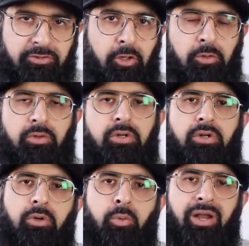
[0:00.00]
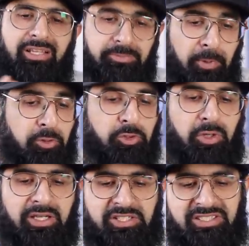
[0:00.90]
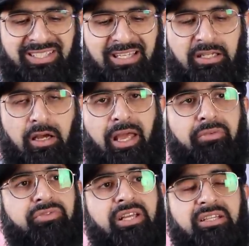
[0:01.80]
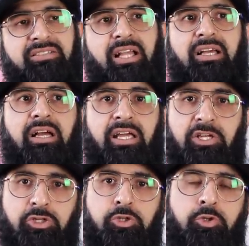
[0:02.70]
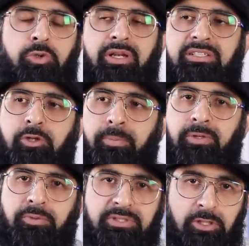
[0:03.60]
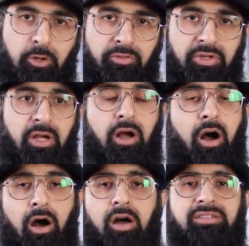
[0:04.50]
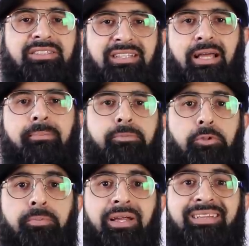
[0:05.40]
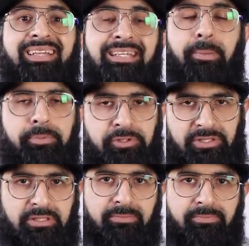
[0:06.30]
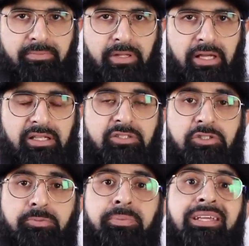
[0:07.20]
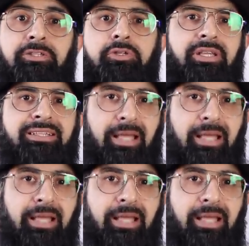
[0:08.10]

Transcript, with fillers: So when I spoke to her, she said, if there's like an issue and it's not being resolved, ask them to bring the deputy, yeah, to speak to the